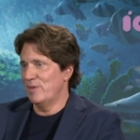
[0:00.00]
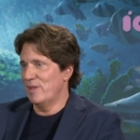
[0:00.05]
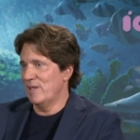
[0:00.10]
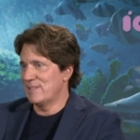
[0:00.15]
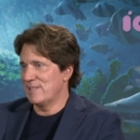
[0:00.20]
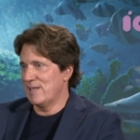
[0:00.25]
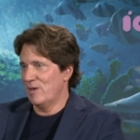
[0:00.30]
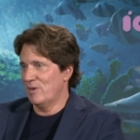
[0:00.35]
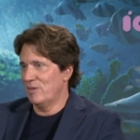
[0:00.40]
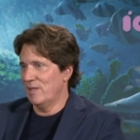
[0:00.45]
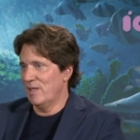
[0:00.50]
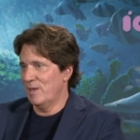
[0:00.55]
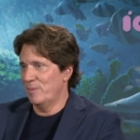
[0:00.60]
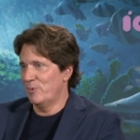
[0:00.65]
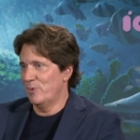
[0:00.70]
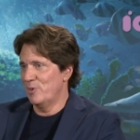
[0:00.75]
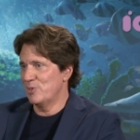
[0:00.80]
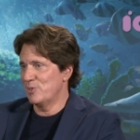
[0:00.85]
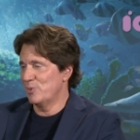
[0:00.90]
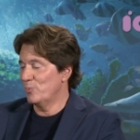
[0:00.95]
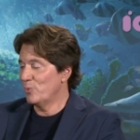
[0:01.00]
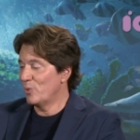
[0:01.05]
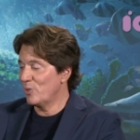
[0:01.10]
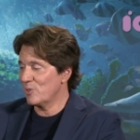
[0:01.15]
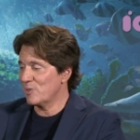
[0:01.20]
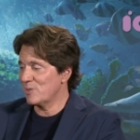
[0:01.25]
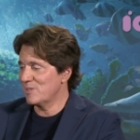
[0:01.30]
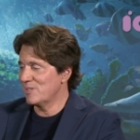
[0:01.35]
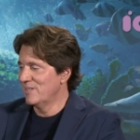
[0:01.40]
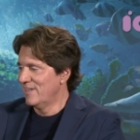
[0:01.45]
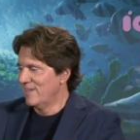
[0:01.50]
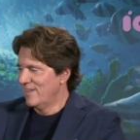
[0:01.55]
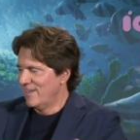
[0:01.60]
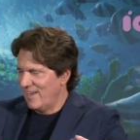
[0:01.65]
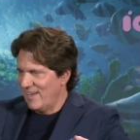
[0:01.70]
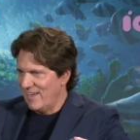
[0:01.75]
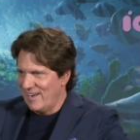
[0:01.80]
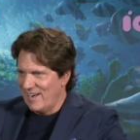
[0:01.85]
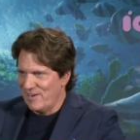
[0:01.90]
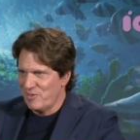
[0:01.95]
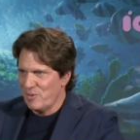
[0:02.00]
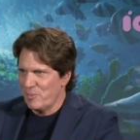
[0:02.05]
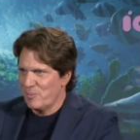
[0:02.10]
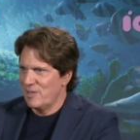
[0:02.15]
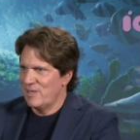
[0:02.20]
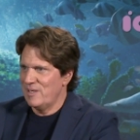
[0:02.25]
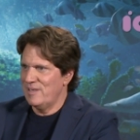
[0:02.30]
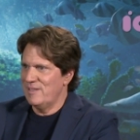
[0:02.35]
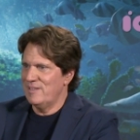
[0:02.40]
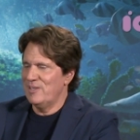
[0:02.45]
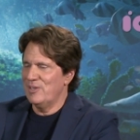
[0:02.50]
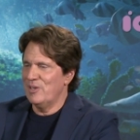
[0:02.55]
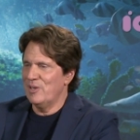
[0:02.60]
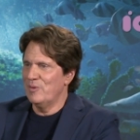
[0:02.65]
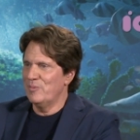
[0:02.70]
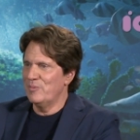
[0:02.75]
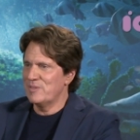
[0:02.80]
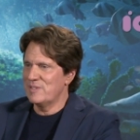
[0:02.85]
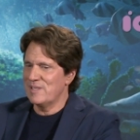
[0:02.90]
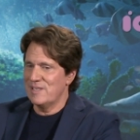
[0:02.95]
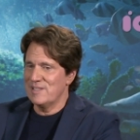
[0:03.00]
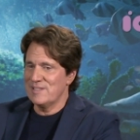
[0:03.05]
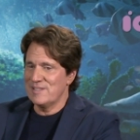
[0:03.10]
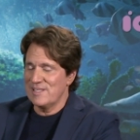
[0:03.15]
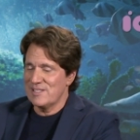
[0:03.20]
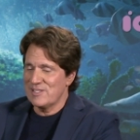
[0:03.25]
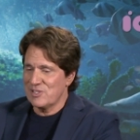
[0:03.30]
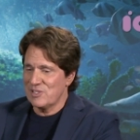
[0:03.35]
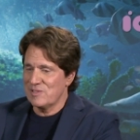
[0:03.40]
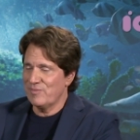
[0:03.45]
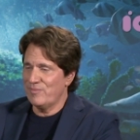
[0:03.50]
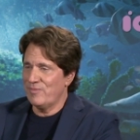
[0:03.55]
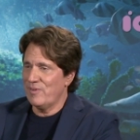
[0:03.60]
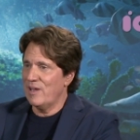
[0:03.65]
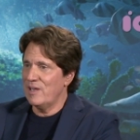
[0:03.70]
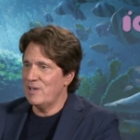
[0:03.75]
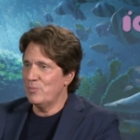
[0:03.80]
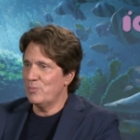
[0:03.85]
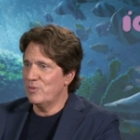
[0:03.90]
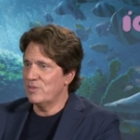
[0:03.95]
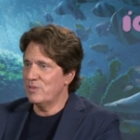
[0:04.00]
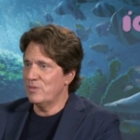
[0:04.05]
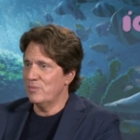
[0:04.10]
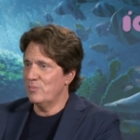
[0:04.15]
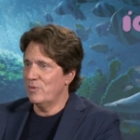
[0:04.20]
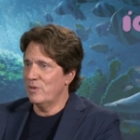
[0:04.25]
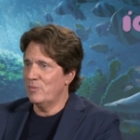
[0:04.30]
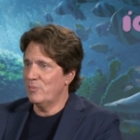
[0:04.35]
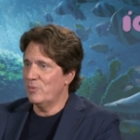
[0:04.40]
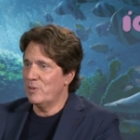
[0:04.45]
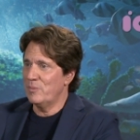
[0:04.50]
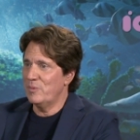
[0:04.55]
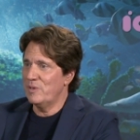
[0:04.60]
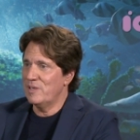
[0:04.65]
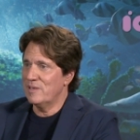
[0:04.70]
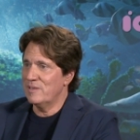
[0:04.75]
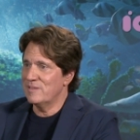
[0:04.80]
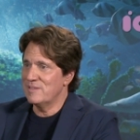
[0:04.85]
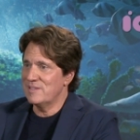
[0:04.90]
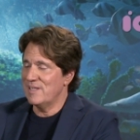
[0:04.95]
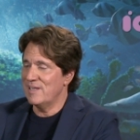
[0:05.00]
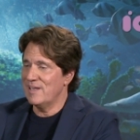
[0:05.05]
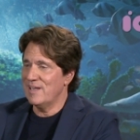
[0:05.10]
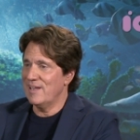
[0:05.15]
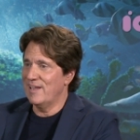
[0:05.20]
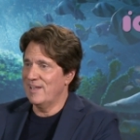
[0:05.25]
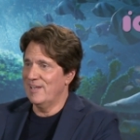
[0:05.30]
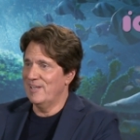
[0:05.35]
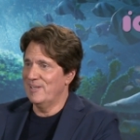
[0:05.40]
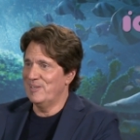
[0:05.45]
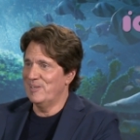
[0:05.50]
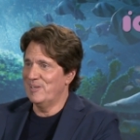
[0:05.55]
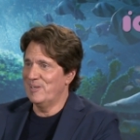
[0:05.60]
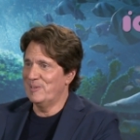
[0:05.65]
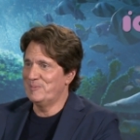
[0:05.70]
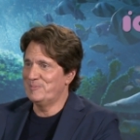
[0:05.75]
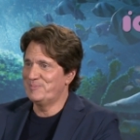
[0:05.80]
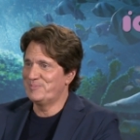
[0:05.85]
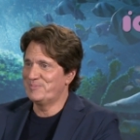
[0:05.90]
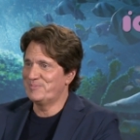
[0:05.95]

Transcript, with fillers: That's how collaboration works. And everybody, you know, says, let's just find what wh- where we can sing again. You know.